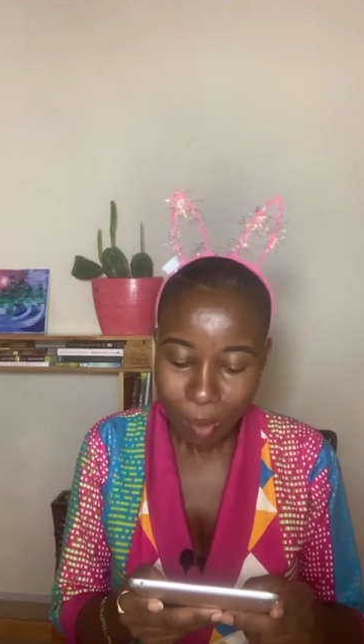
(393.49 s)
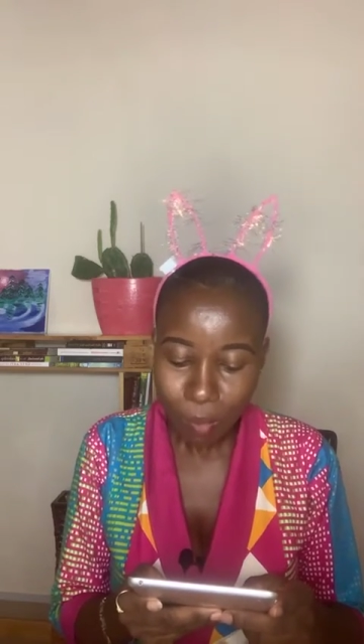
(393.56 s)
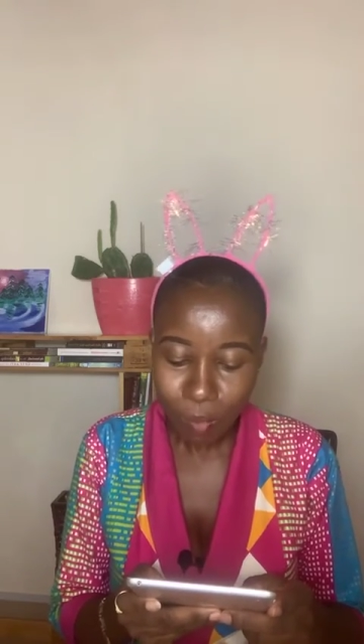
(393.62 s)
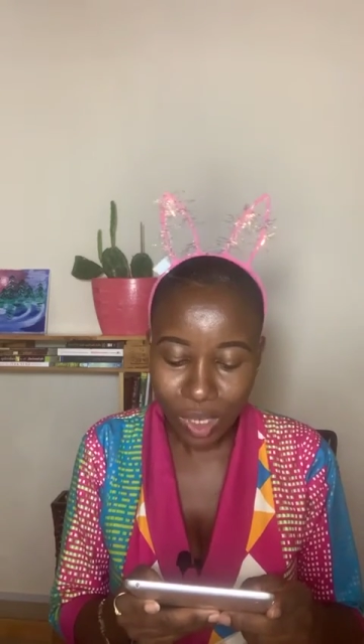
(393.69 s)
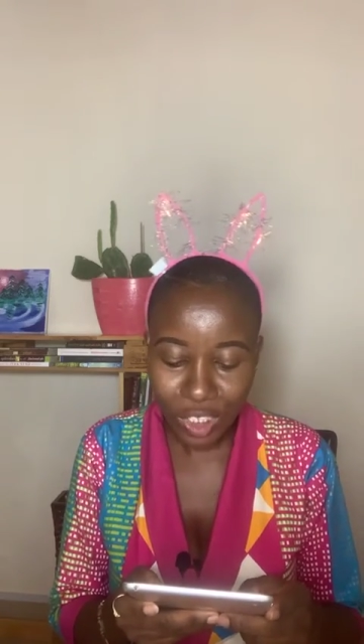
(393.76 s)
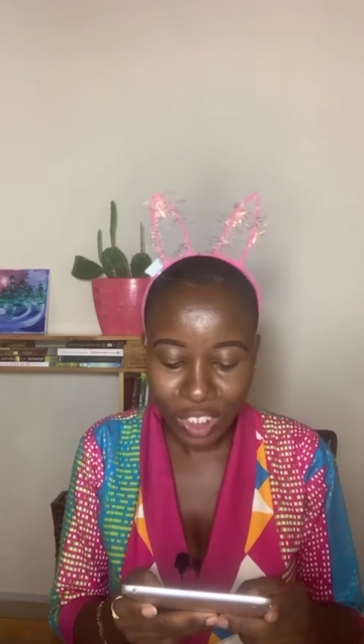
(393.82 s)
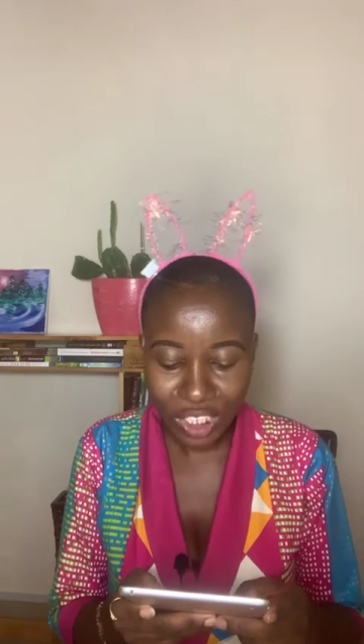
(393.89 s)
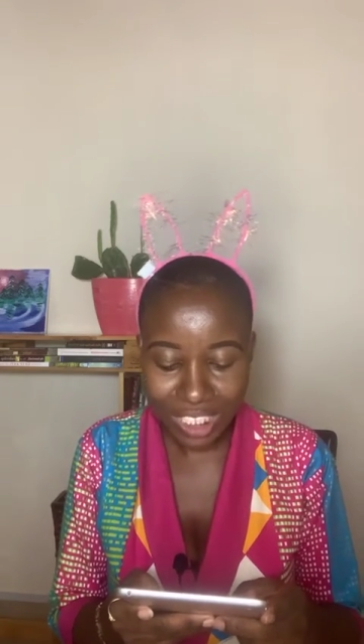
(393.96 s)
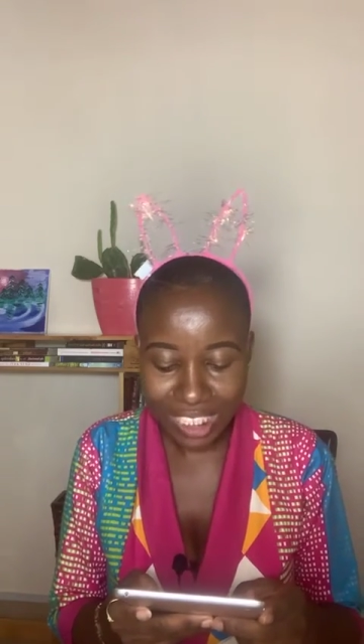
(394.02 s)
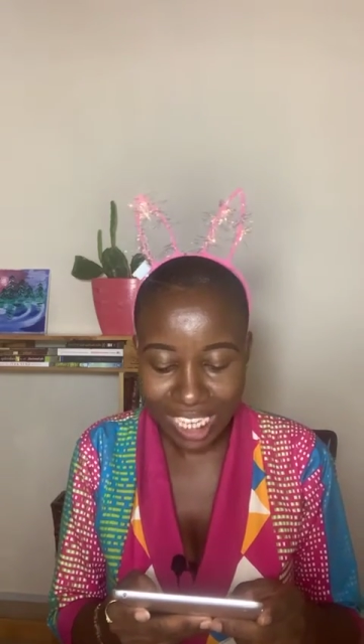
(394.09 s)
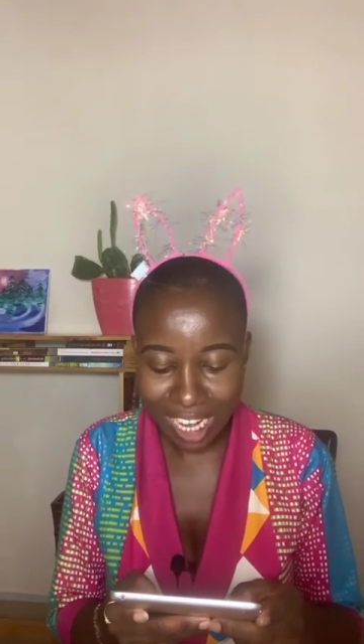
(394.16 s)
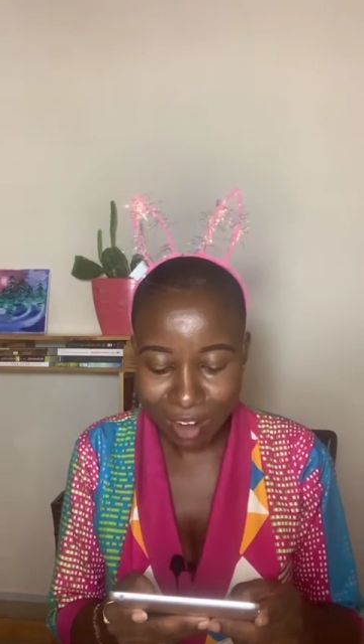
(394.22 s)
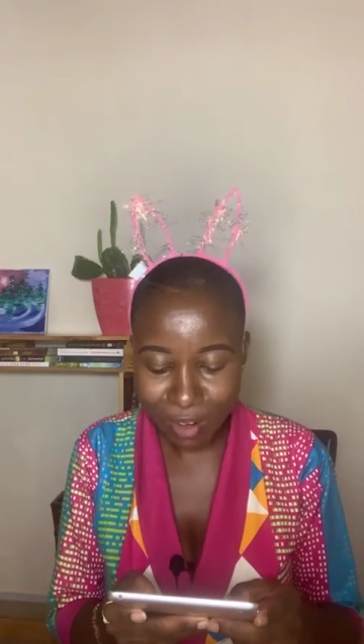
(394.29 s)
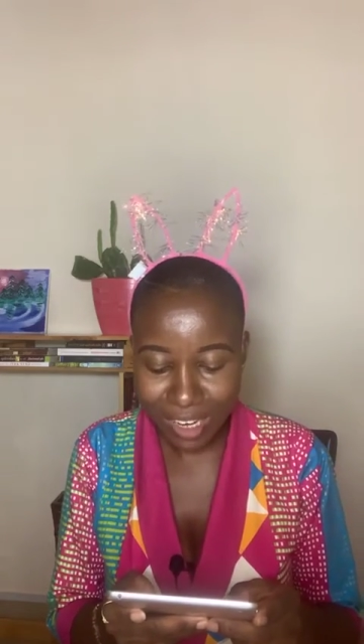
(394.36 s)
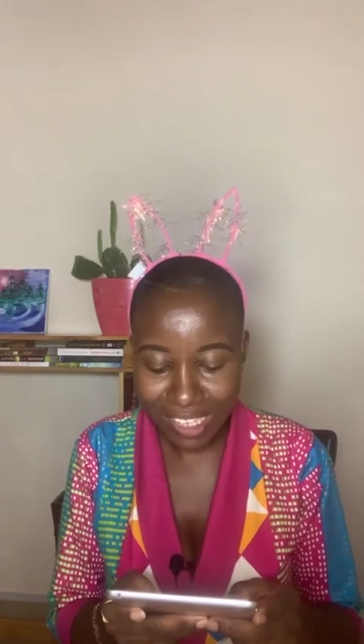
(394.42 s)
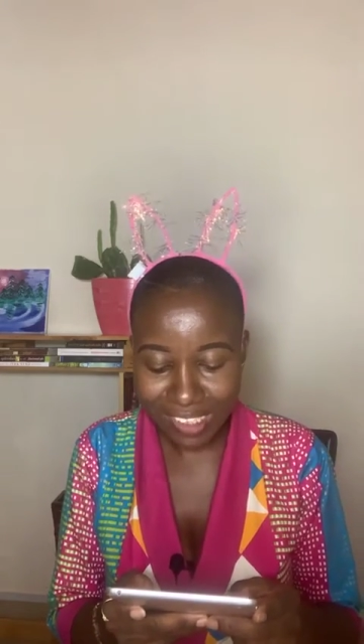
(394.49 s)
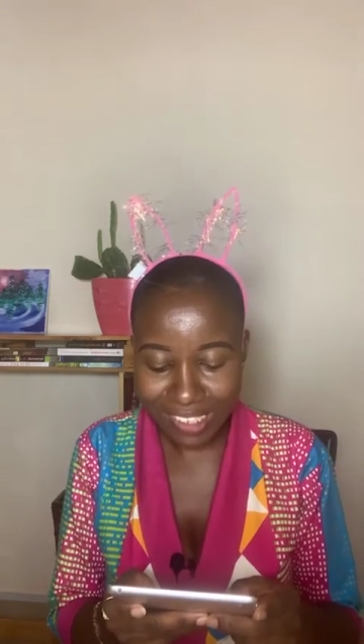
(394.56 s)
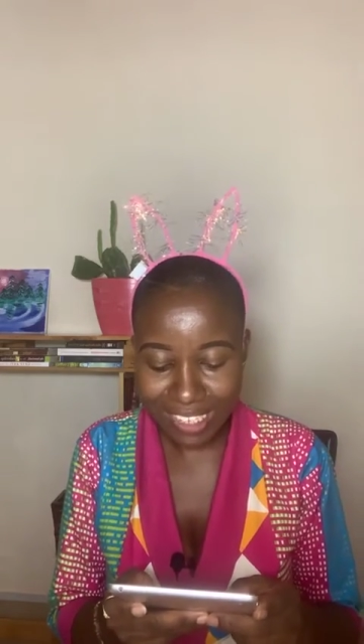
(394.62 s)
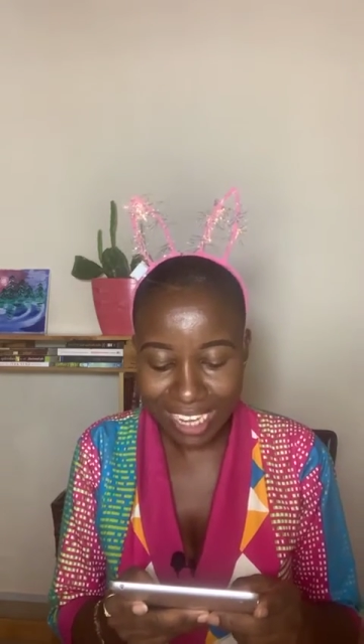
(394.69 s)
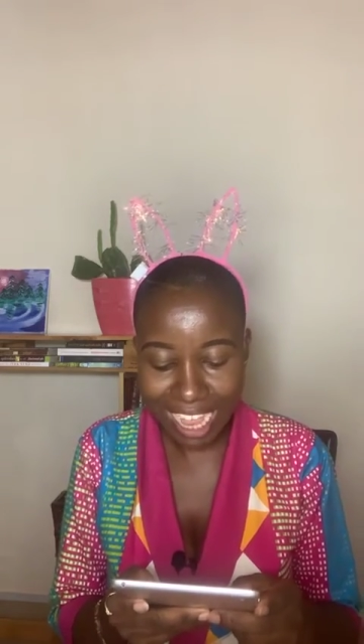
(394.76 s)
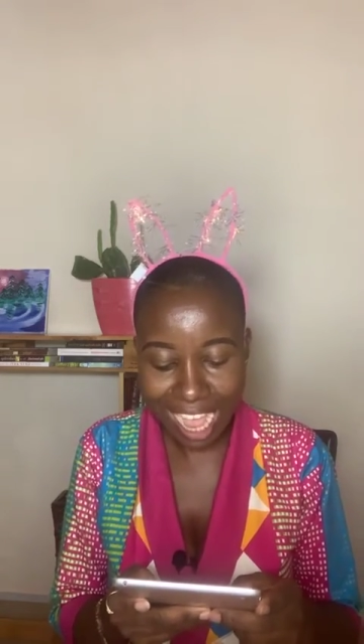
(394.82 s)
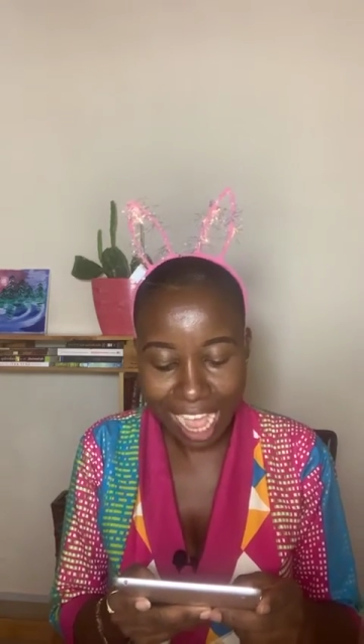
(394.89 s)
when she
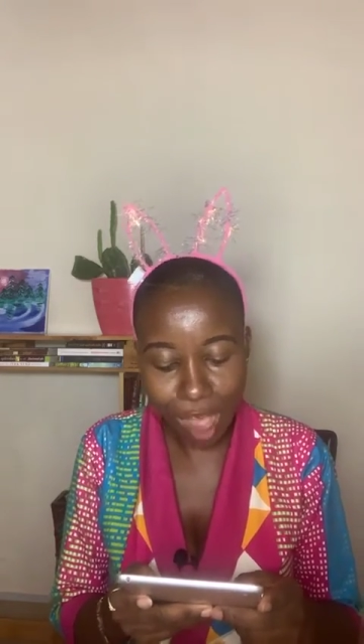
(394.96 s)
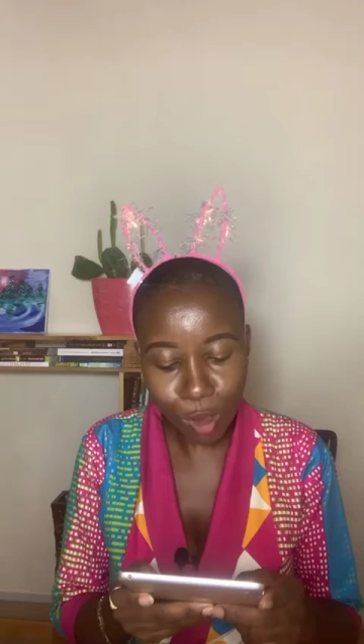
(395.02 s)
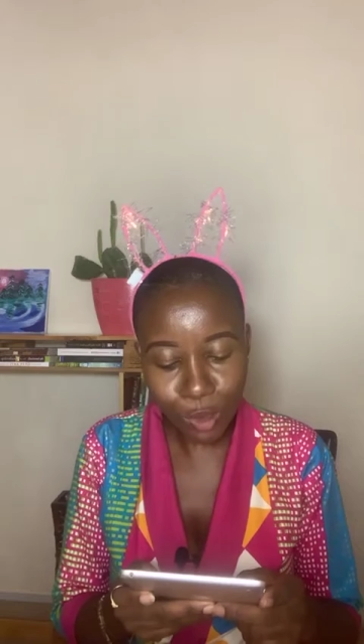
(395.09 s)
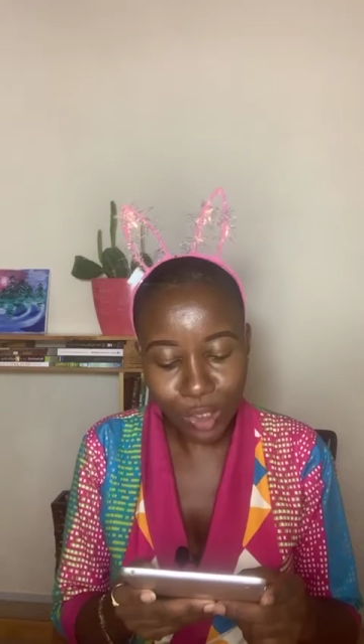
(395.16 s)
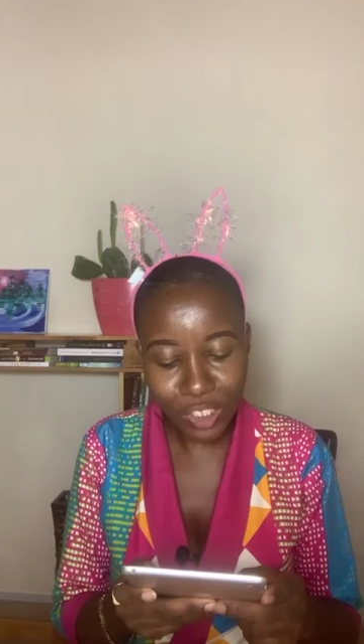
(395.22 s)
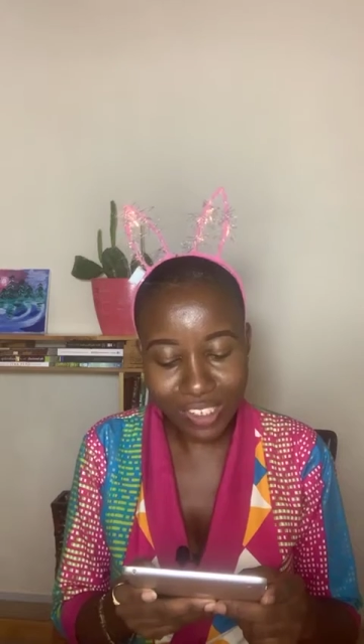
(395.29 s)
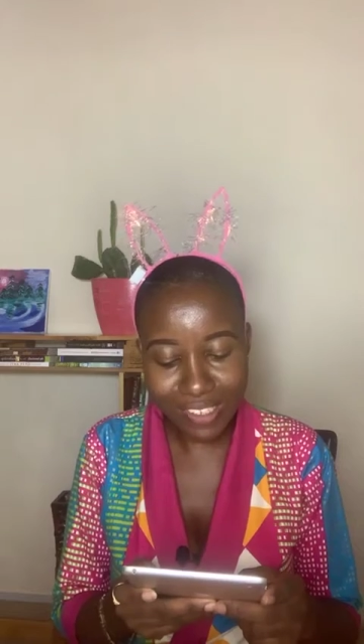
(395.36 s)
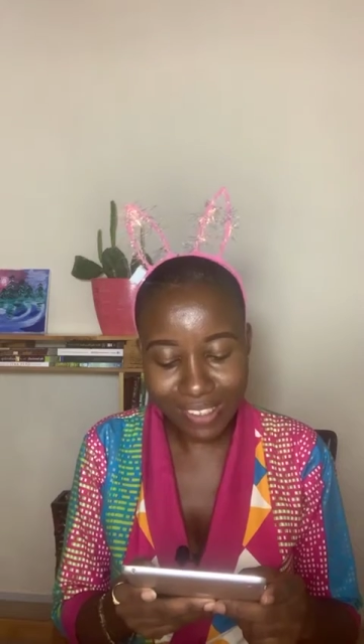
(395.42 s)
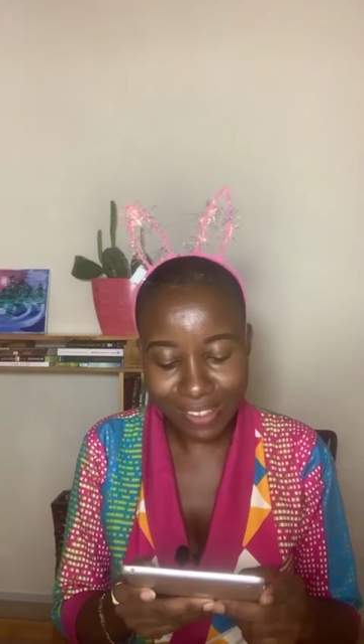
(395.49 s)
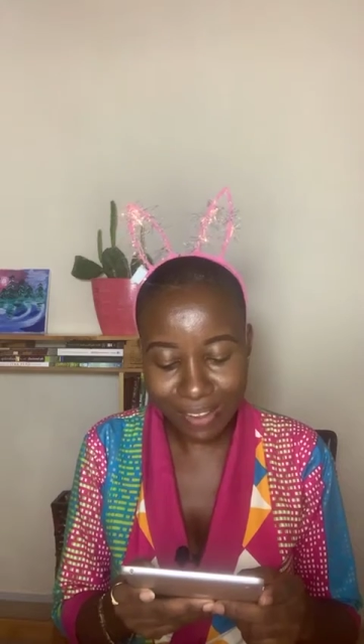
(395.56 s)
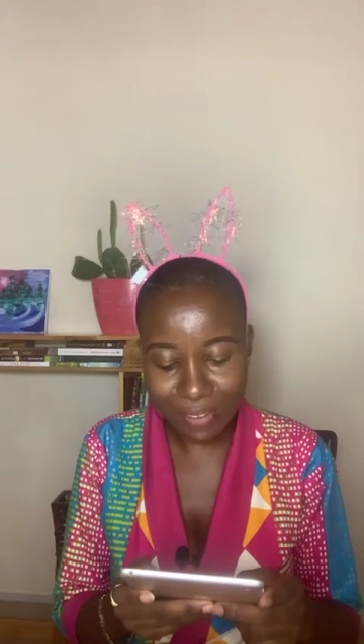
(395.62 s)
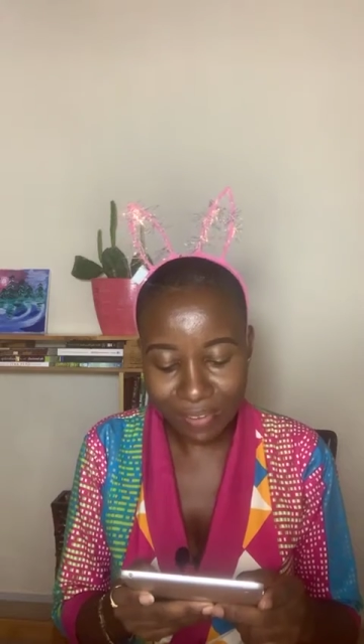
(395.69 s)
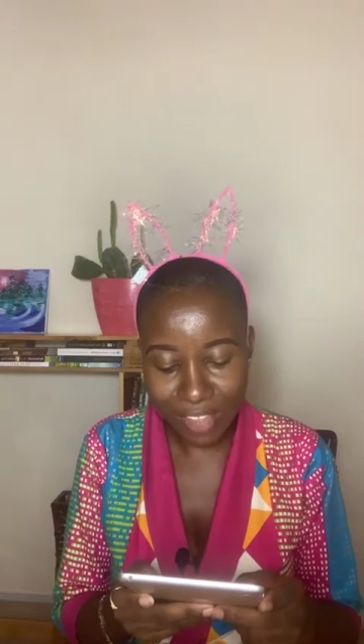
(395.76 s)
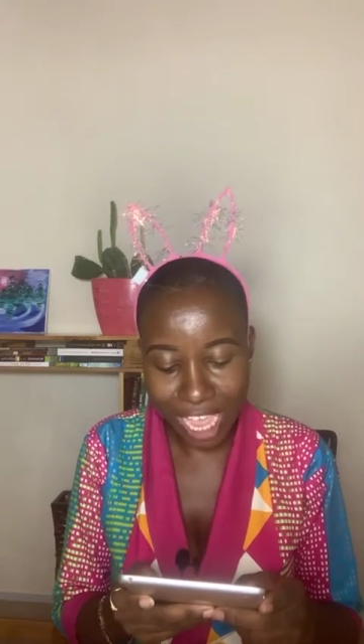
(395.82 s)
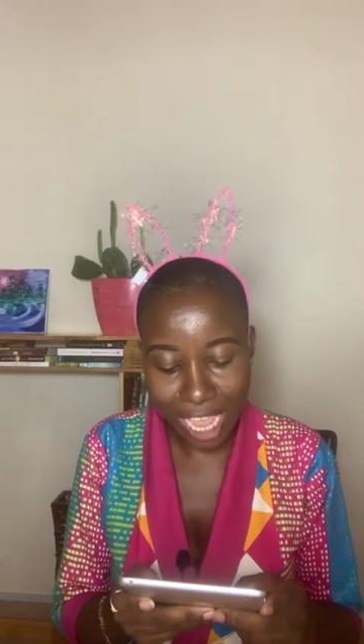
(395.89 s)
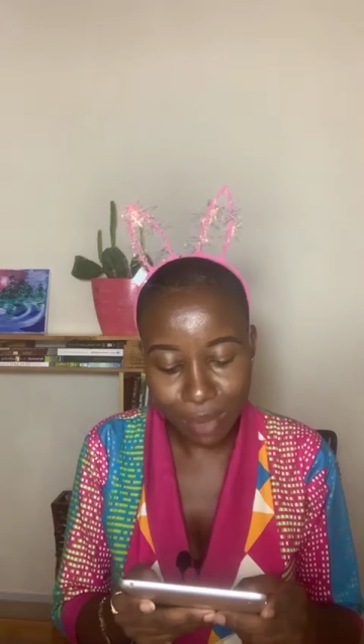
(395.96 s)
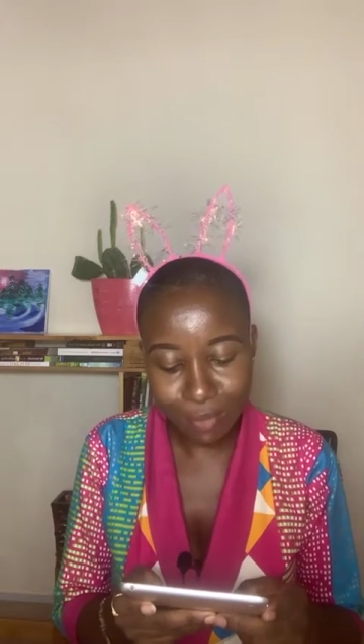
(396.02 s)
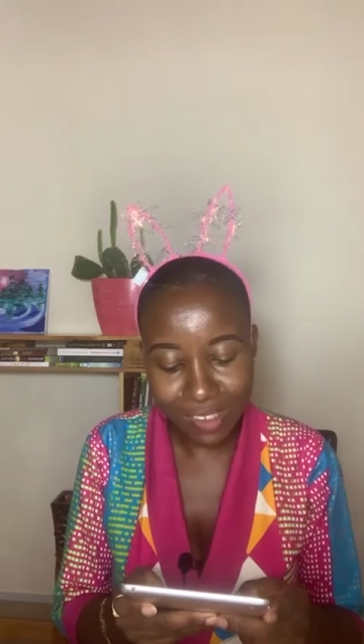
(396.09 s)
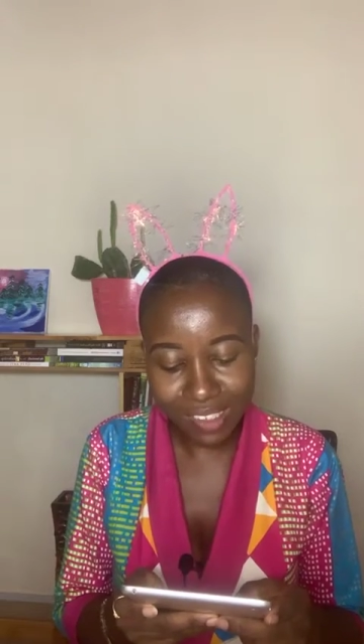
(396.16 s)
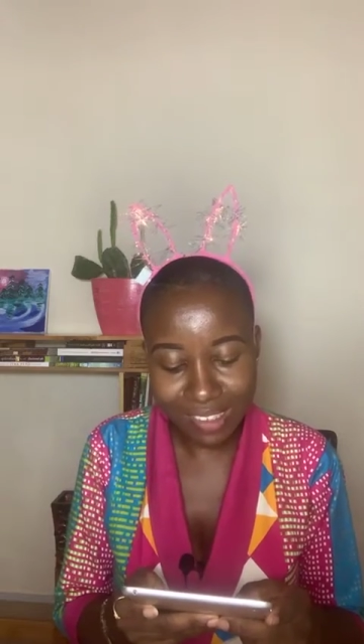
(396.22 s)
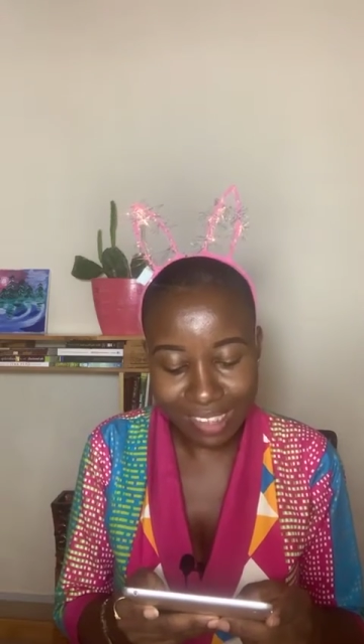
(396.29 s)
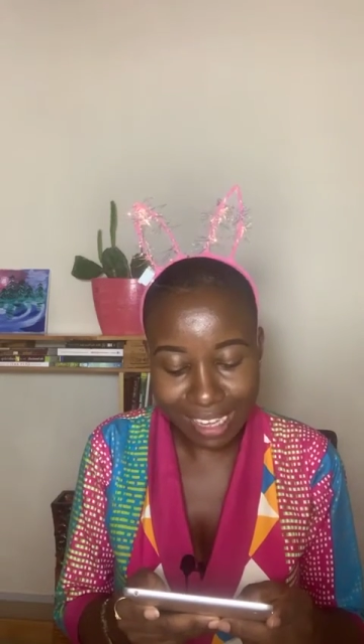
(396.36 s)
narrated how she survived